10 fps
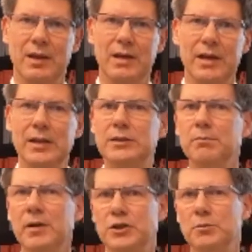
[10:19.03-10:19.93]
It's
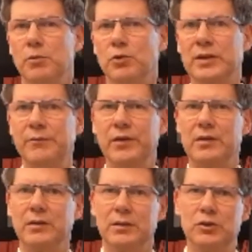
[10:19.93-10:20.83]
much more
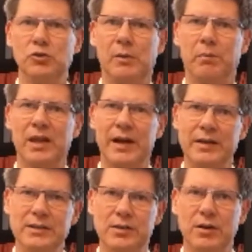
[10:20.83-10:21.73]
difficult to apply
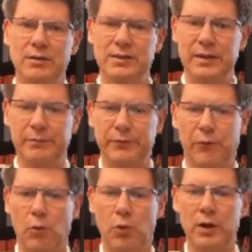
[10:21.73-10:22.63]
this concept
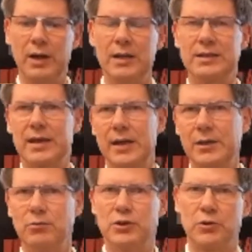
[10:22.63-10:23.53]
for
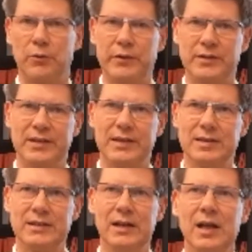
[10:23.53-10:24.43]
scheduled
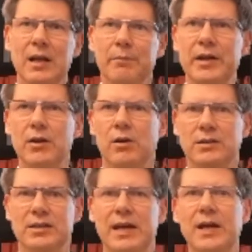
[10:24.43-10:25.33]
services,
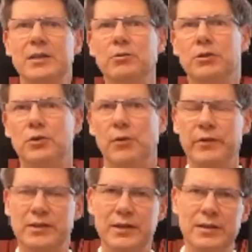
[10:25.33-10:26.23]
because scheduled
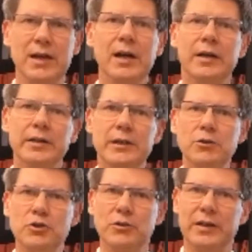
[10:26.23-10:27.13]
services
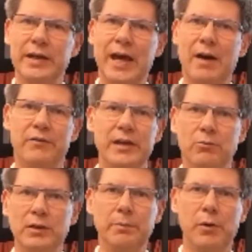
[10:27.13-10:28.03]
usually have the
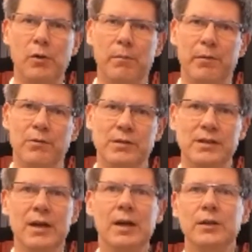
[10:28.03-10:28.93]
only
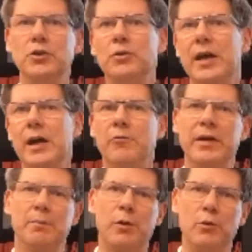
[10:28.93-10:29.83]
purpose to carry
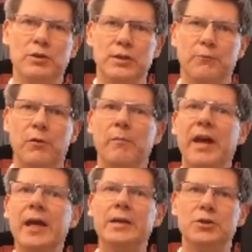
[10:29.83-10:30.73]
a person from
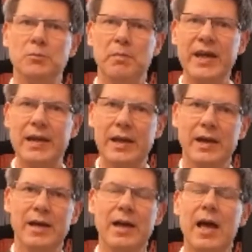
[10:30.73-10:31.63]
A to B,
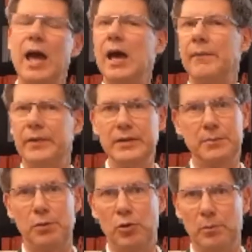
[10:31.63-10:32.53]
and
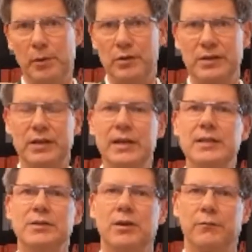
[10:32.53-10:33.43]
this purpose
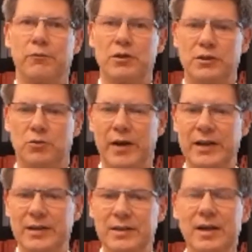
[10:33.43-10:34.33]
is not
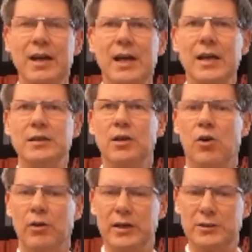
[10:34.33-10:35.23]
frustrated as
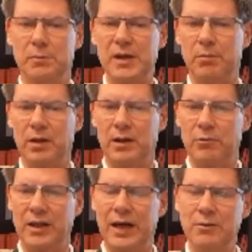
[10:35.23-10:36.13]
long as people are
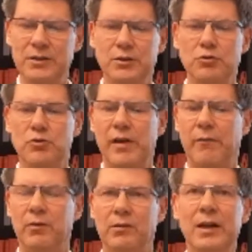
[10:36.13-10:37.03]
allowed to
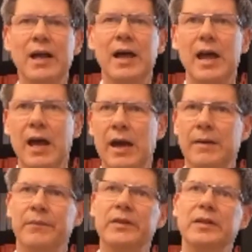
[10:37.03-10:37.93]
travel
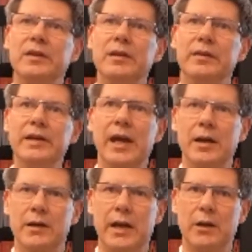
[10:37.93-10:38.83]
and the
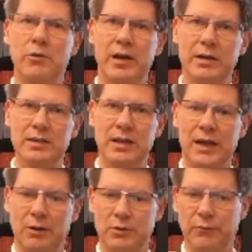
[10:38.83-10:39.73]
air carrier is
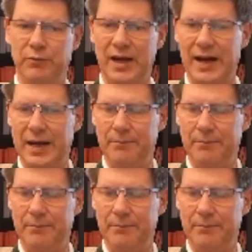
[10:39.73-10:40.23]
allowed to fly.